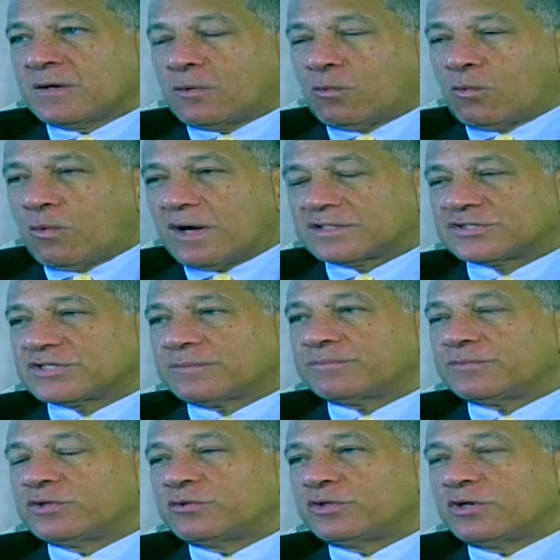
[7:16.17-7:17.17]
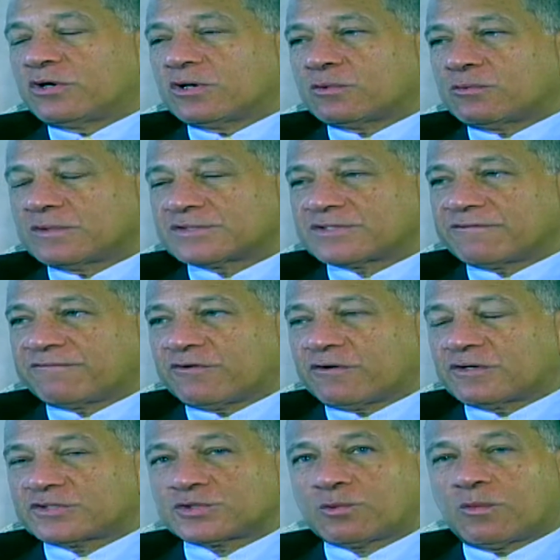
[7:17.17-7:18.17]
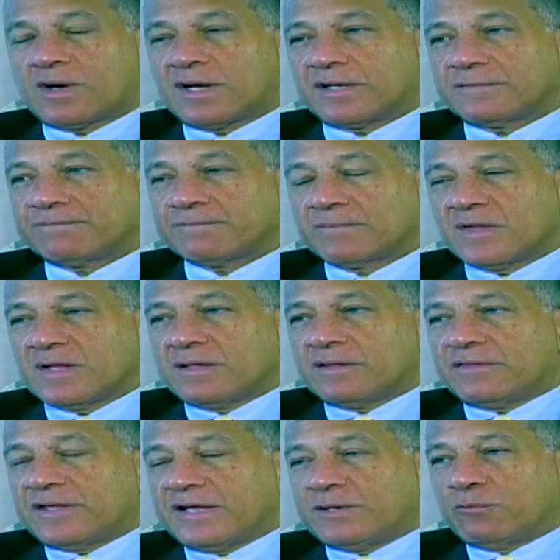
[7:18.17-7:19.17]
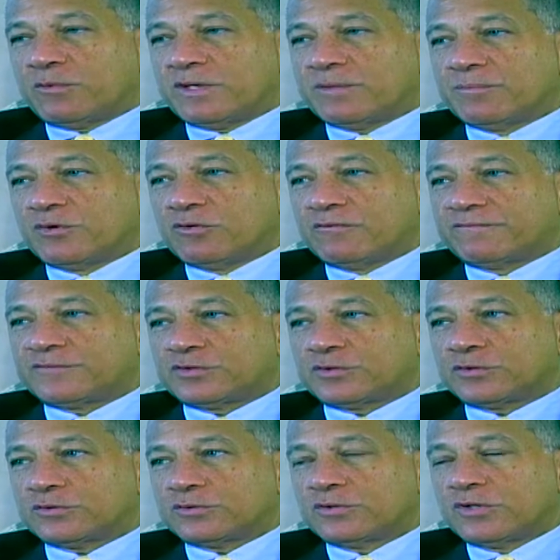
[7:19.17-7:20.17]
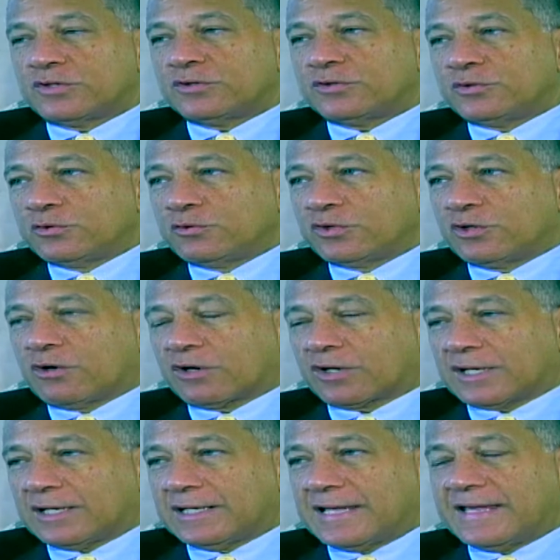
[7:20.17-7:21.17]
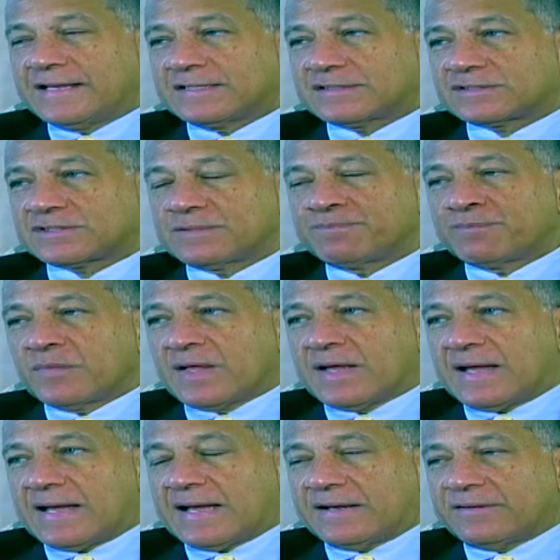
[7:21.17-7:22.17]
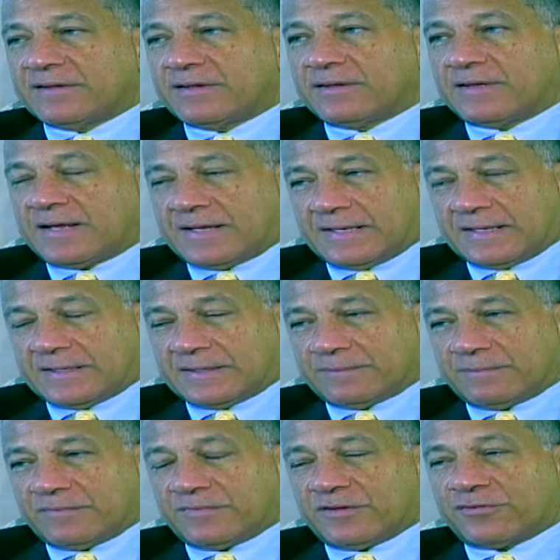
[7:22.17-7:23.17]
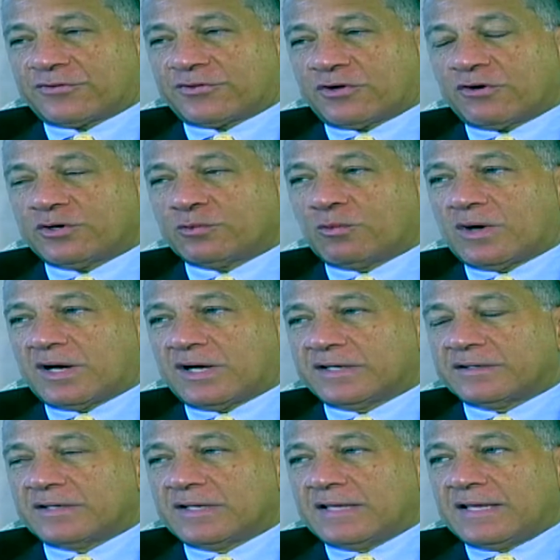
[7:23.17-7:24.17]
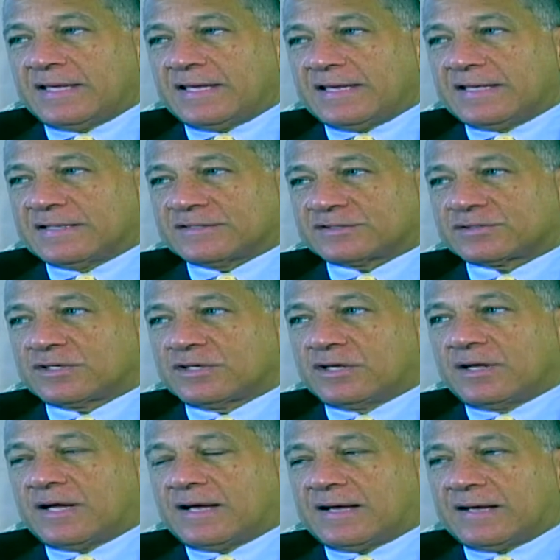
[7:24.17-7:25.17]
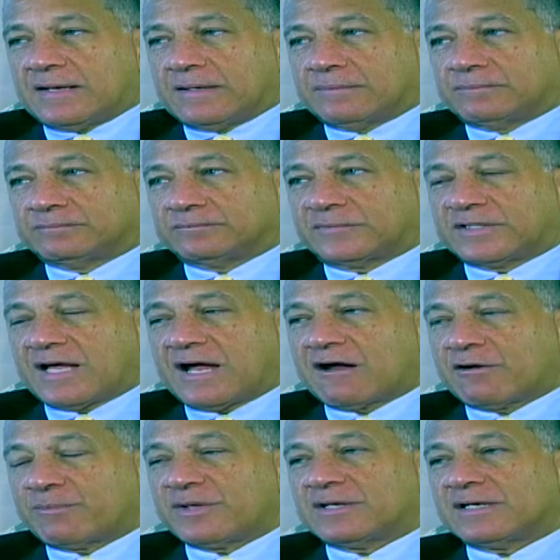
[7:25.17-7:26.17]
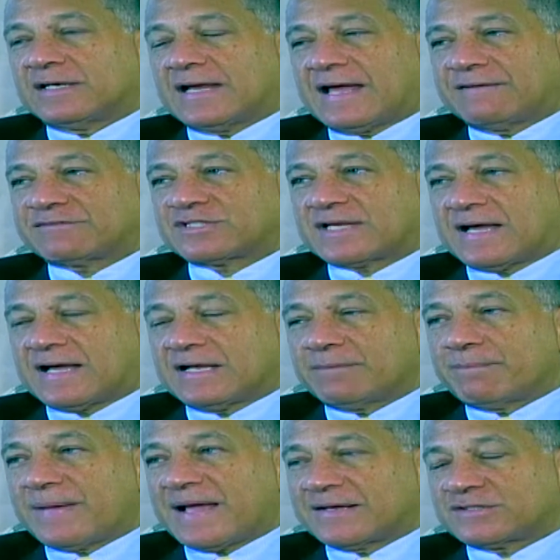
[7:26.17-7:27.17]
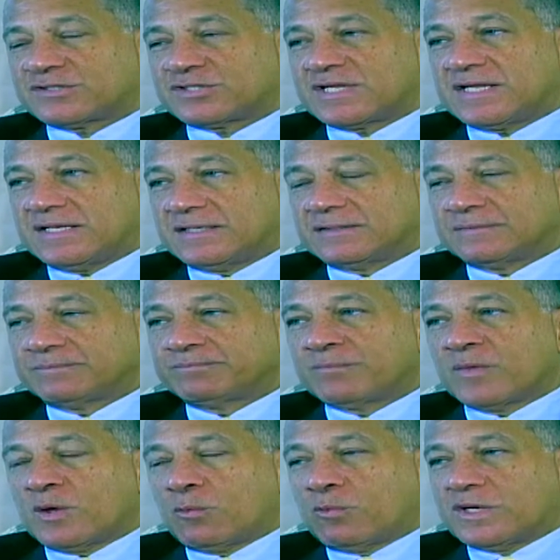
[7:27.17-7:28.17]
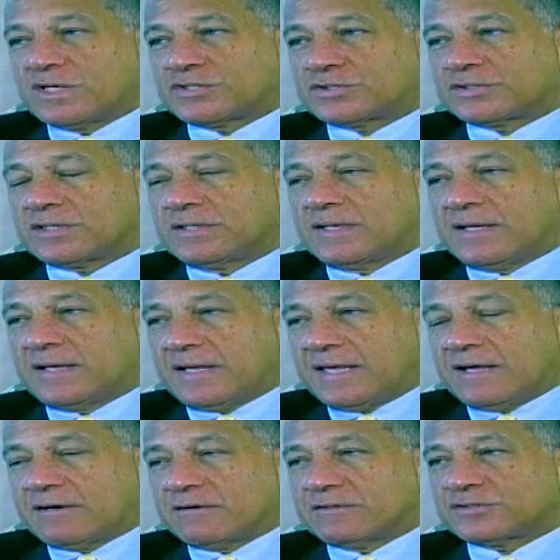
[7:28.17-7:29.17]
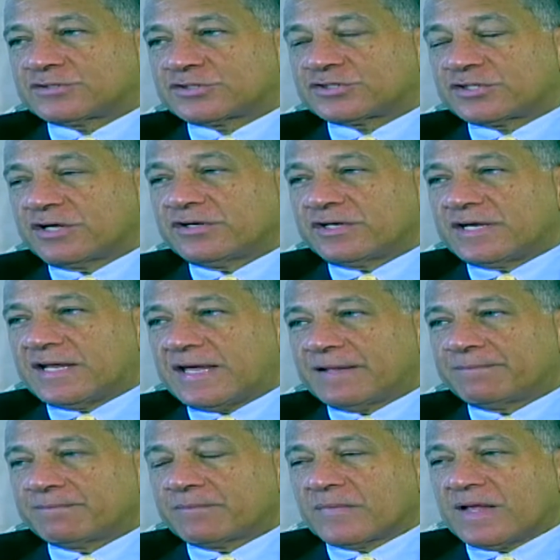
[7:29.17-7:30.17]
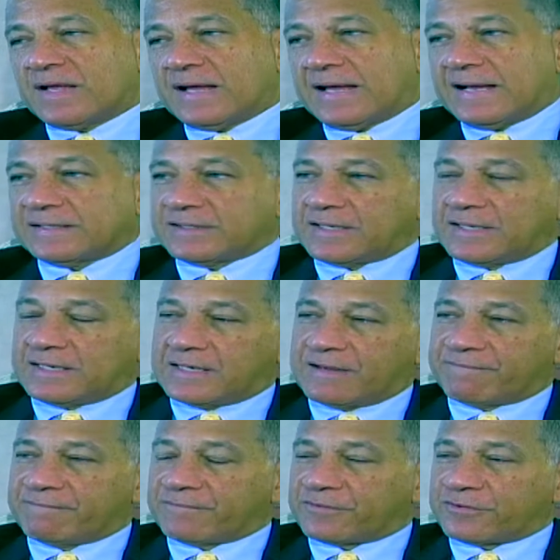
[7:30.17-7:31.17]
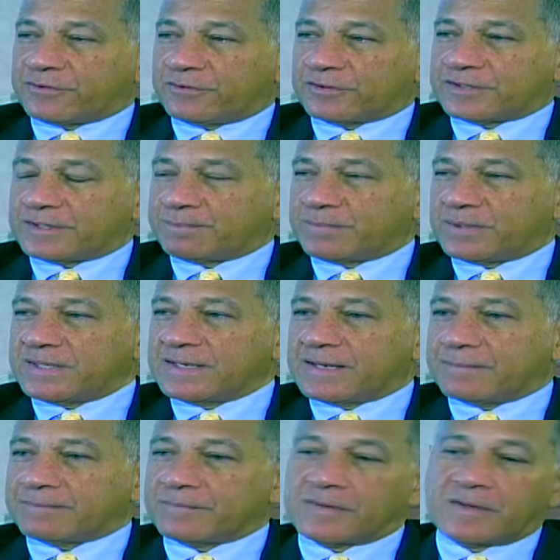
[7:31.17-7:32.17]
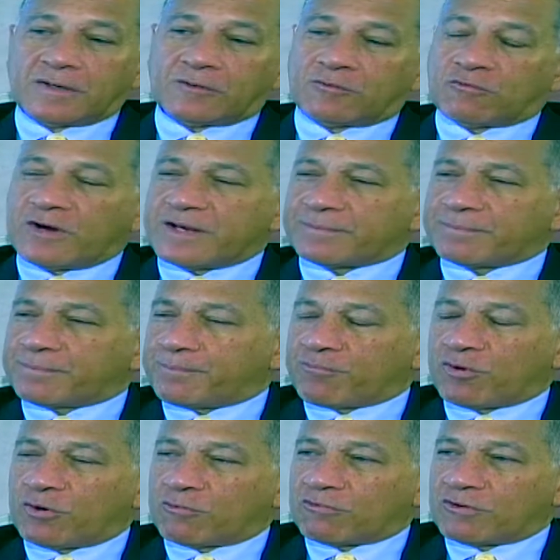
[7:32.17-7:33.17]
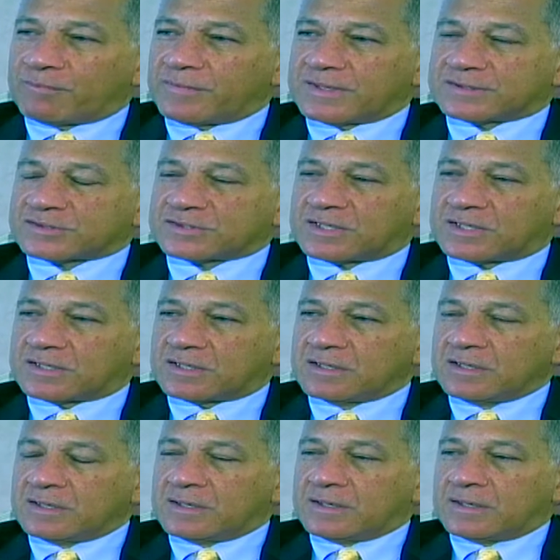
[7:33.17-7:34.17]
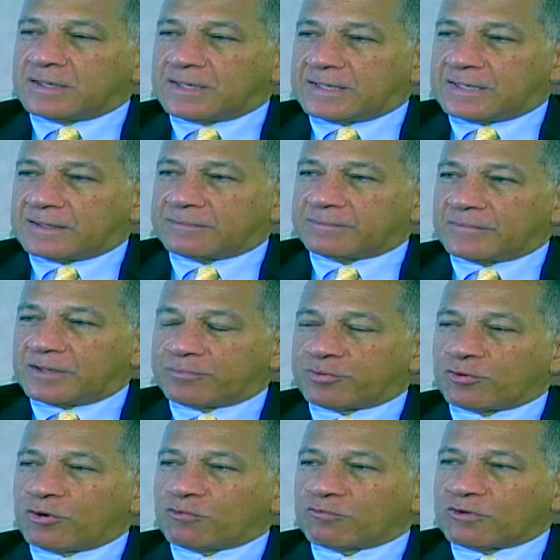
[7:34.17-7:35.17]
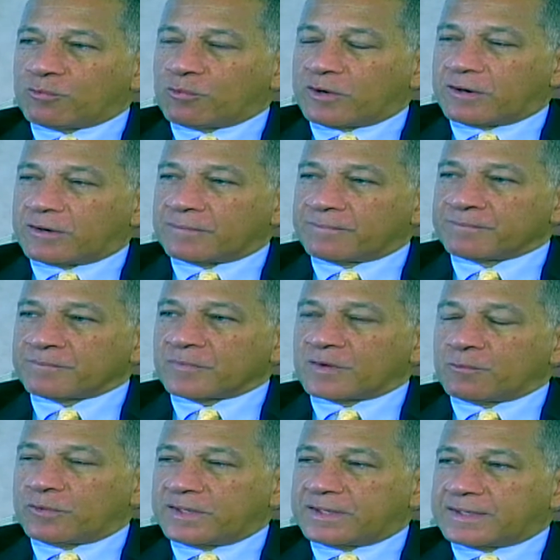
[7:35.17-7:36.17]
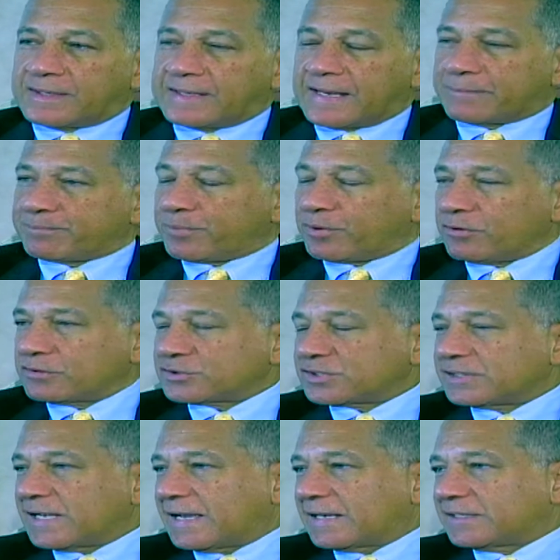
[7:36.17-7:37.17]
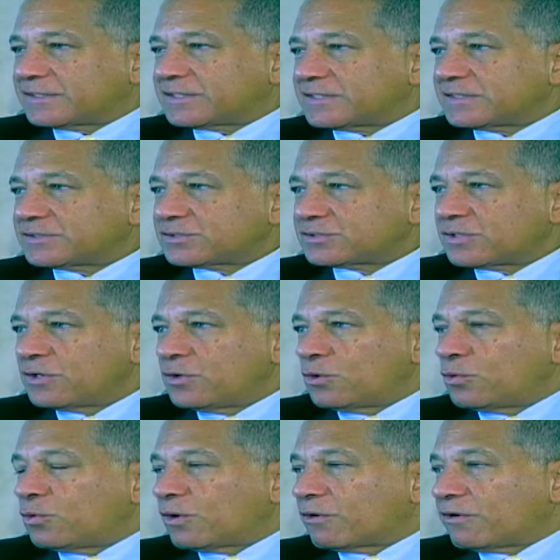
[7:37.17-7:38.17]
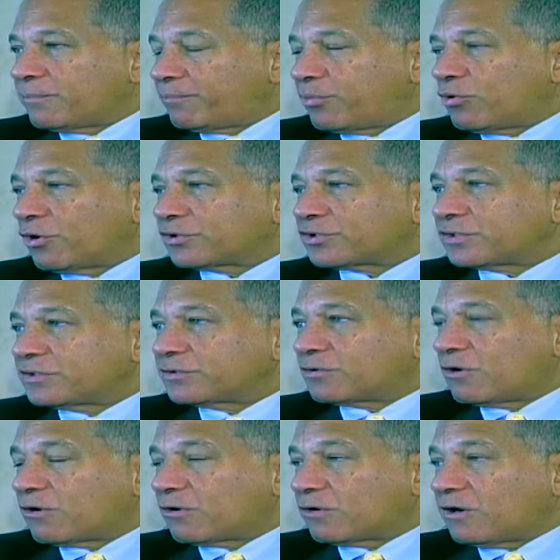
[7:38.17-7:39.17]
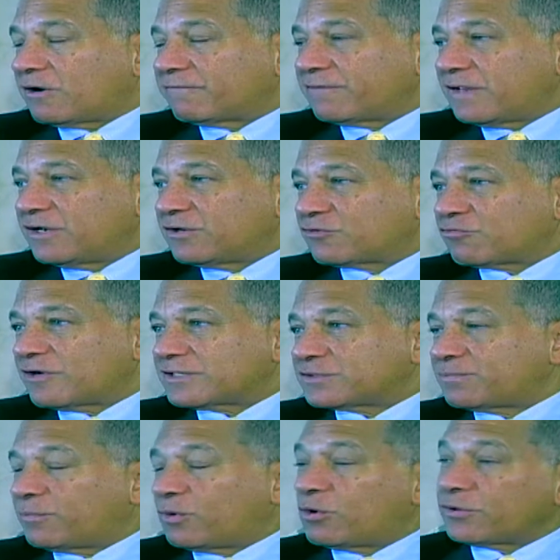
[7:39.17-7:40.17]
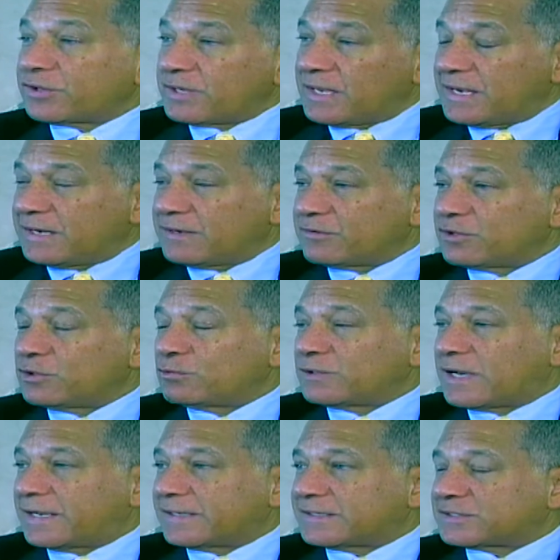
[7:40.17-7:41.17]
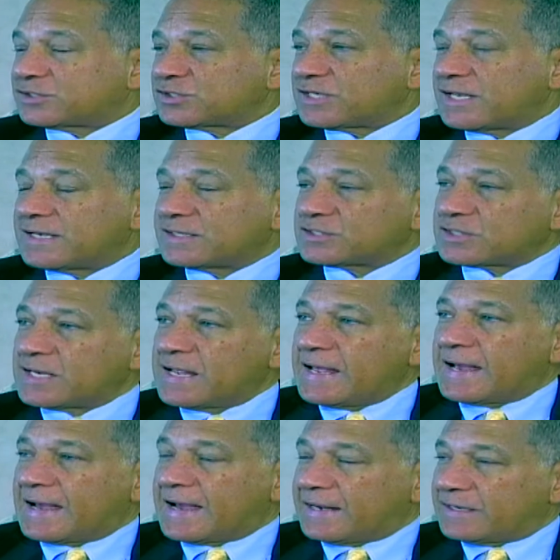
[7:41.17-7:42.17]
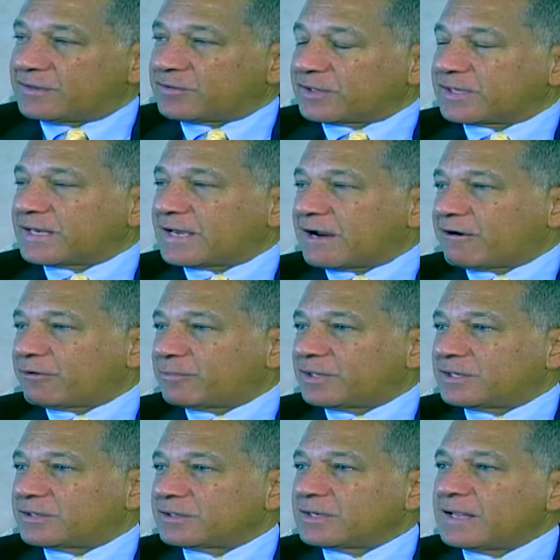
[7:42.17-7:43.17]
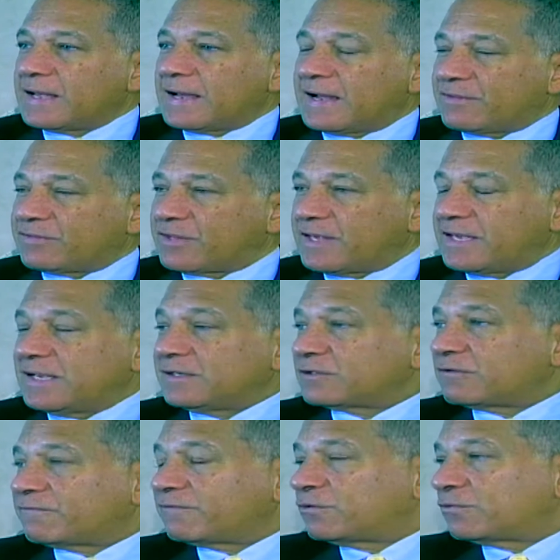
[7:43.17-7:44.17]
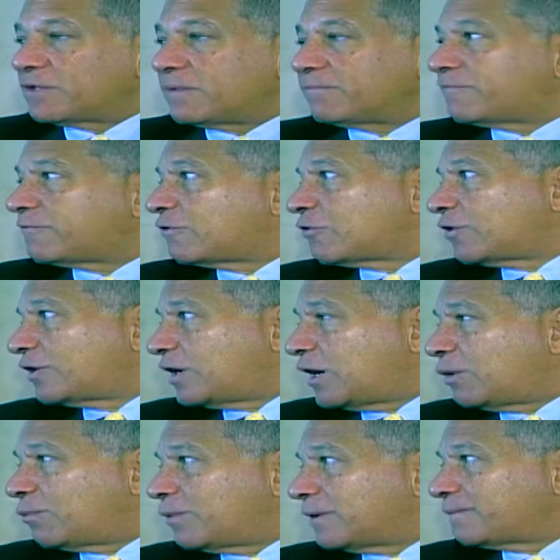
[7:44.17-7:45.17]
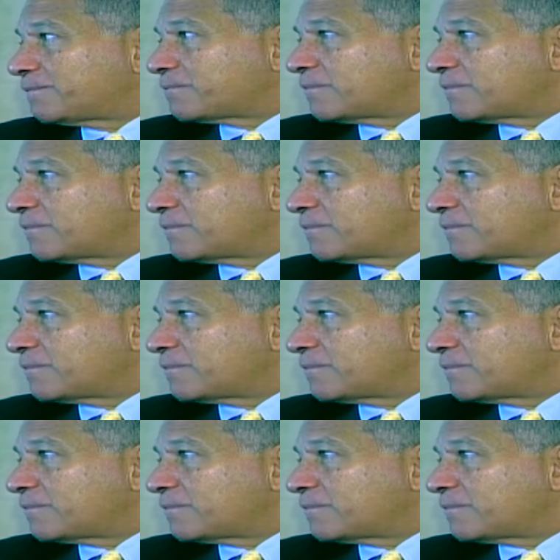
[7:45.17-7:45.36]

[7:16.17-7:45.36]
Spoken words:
What's Up New York was the first one. Then we moved to New York Links. And the third one is Caribbean Lifestyle Magazine, which airs Sunday at 11:30 p.m. Great program. It's a program where we get personalities who are important or of interest, both in the United States and in the Caribbean, and they interview them for an hour.